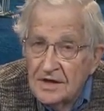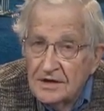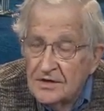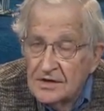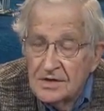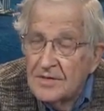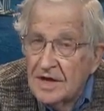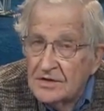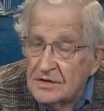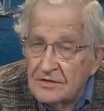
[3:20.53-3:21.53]
it just
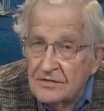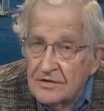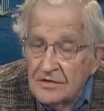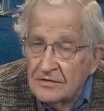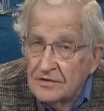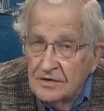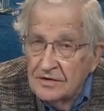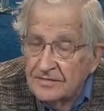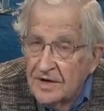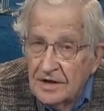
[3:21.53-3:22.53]
amounts to a vote for
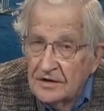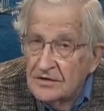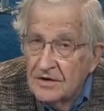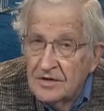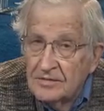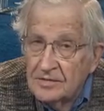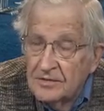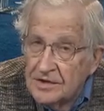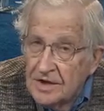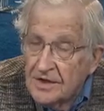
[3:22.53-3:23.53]
Donald Trump,
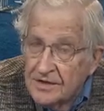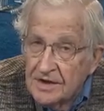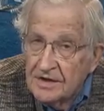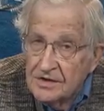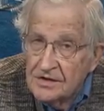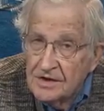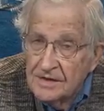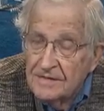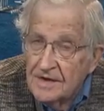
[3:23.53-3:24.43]
which I think is a